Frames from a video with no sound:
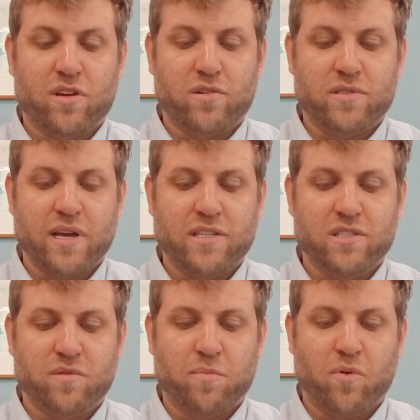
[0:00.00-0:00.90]
the Chris
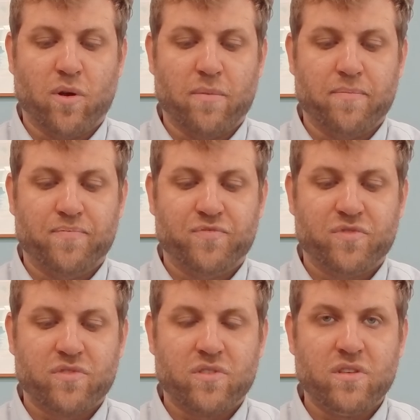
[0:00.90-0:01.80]
Hedges Report.
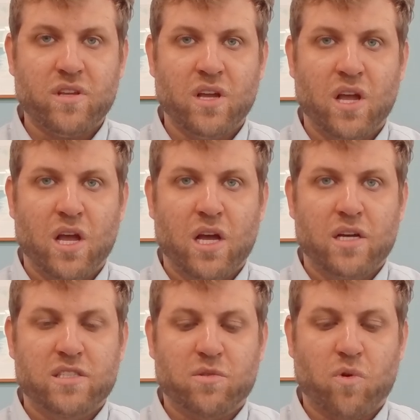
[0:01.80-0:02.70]

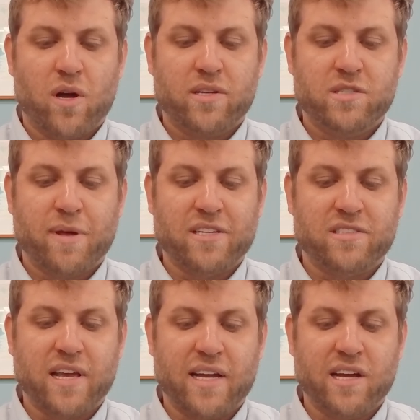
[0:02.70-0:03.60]
Sawant has been a
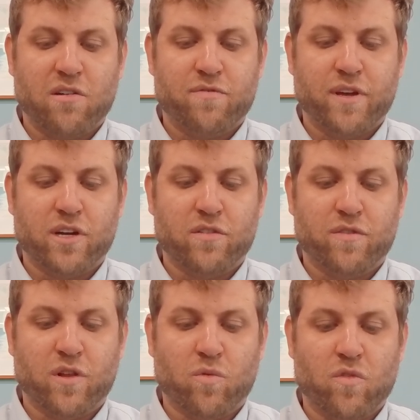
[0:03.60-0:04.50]
standout figure
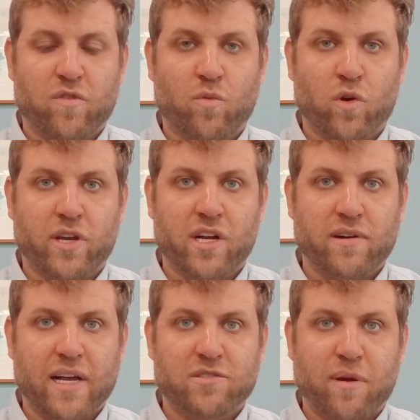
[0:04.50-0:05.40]
for working
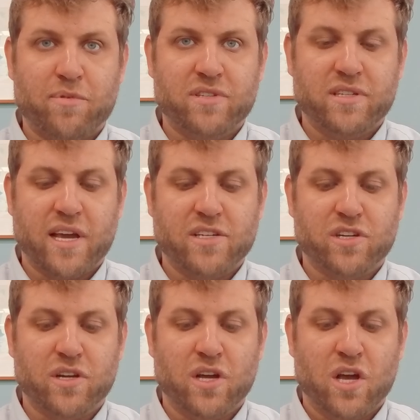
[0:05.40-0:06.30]
class
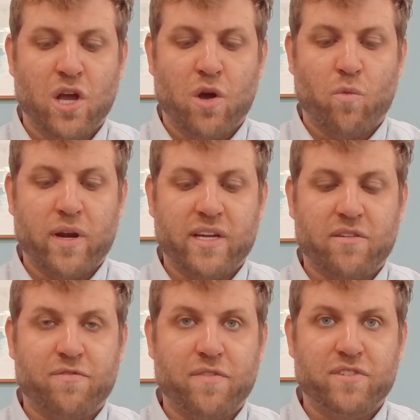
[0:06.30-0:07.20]
representation, winning
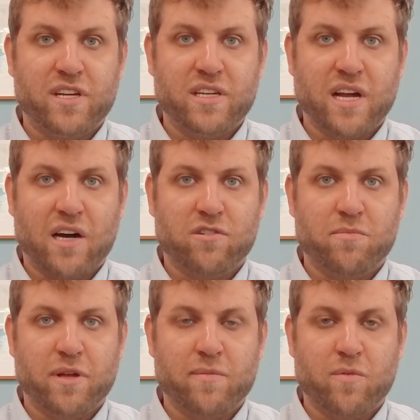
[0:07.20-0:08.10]
a $15
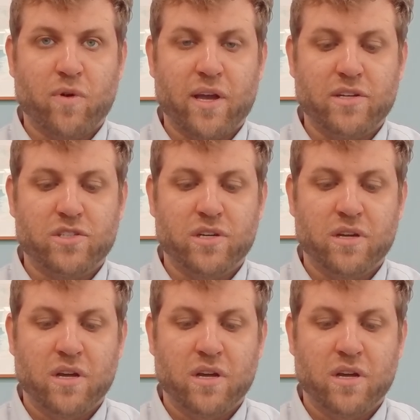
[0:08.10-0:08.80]
minimum wage